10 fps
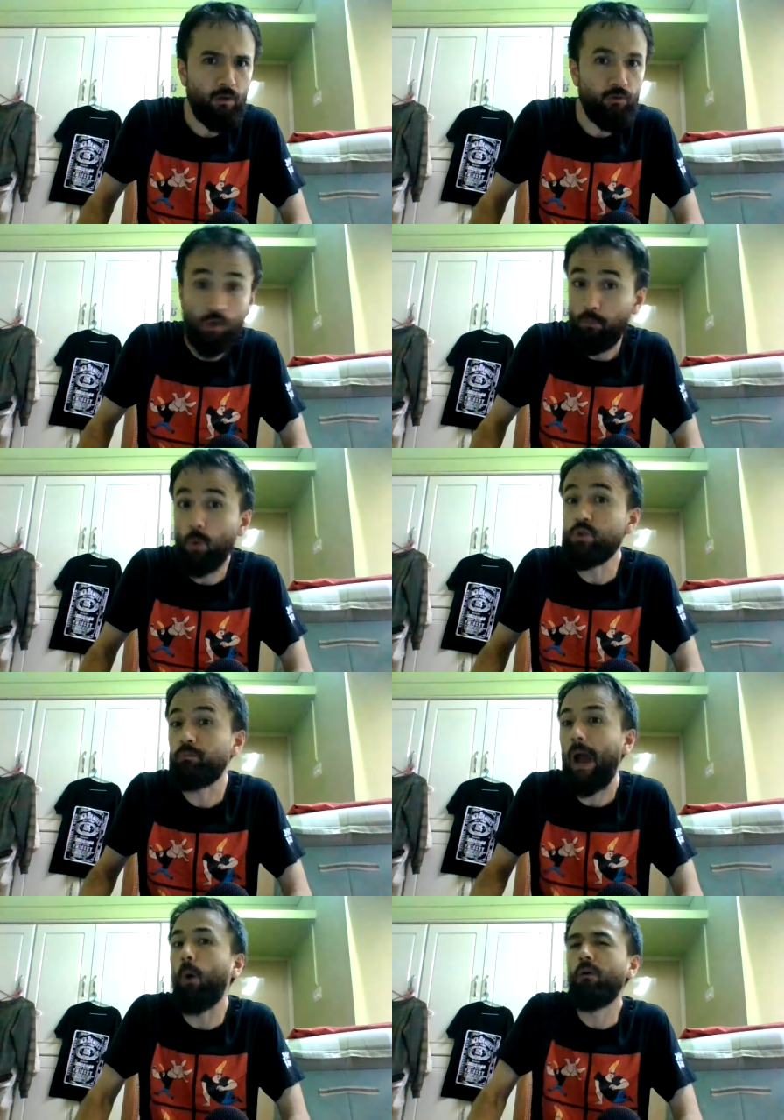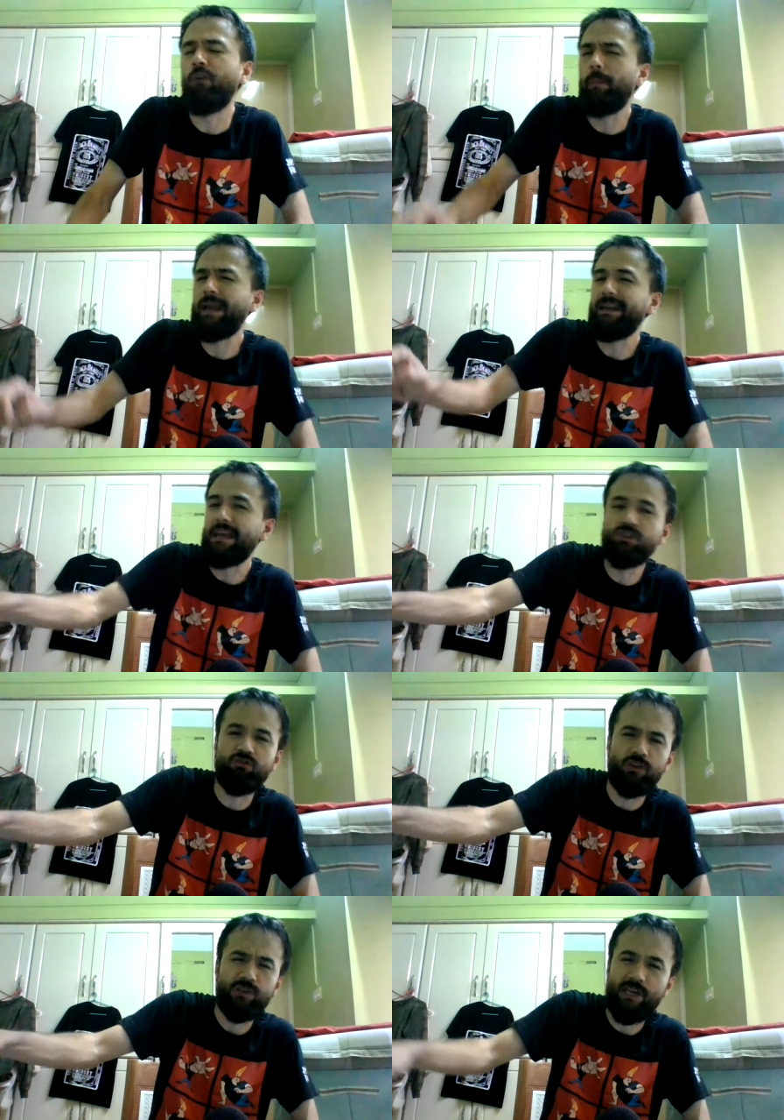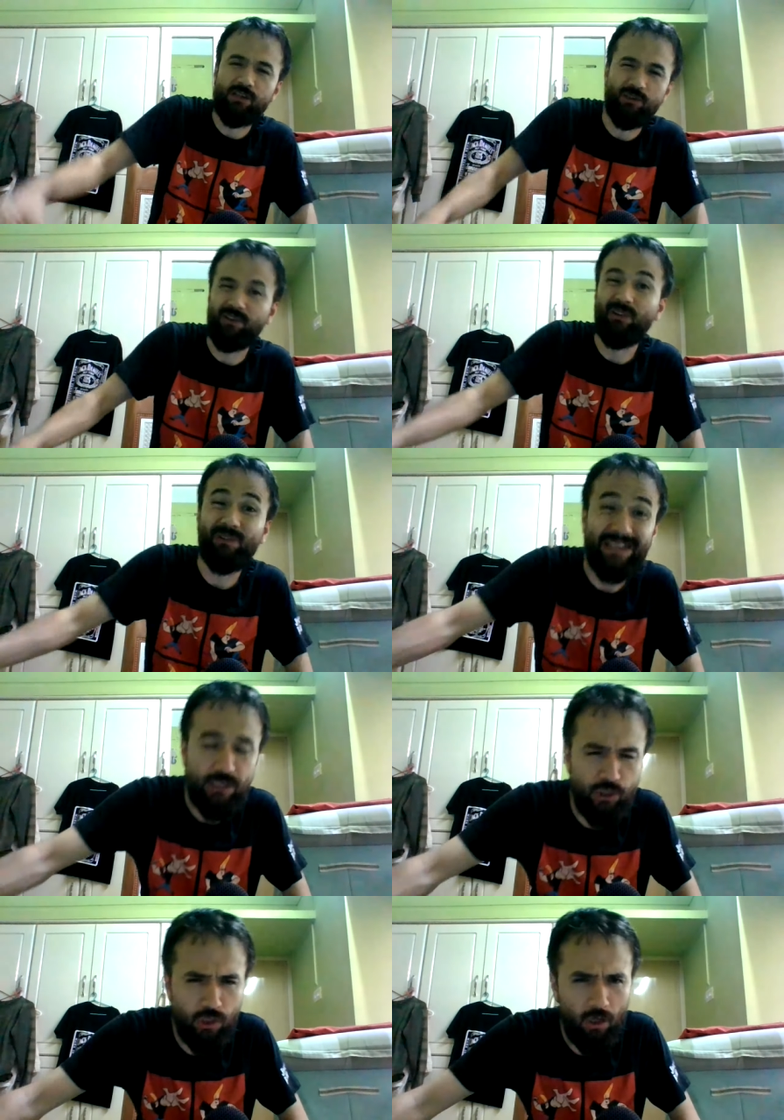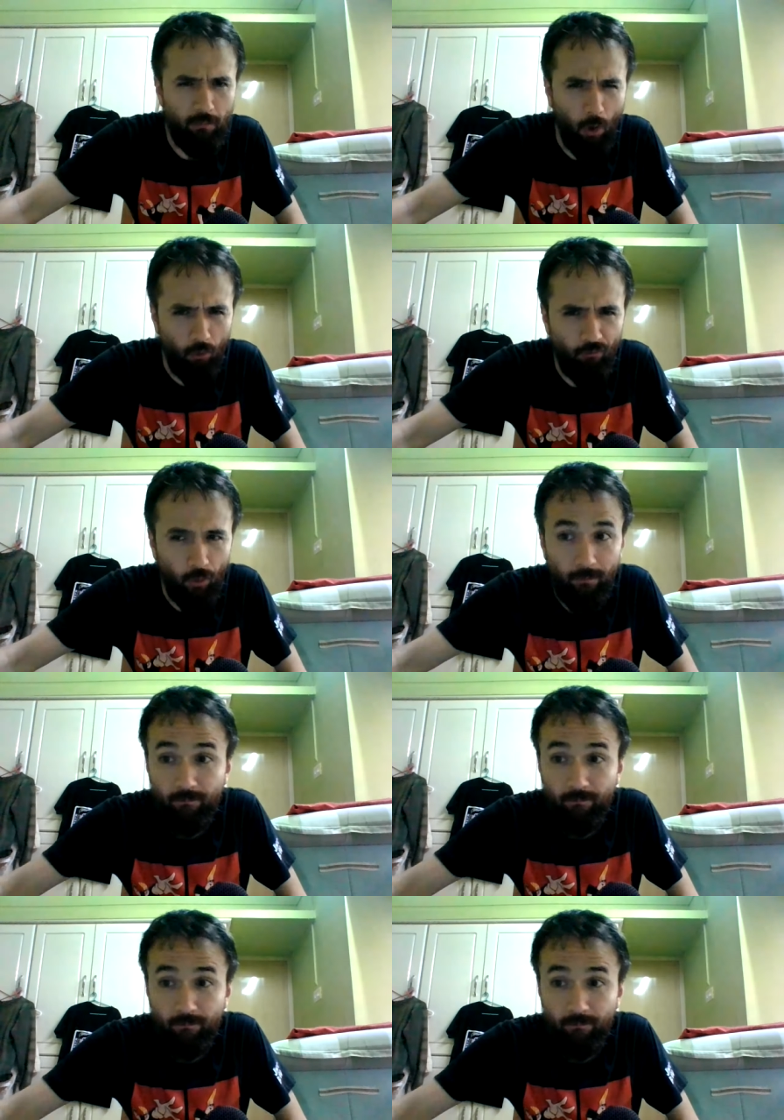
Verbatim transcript: The most powerful man in history is actually the least powerful.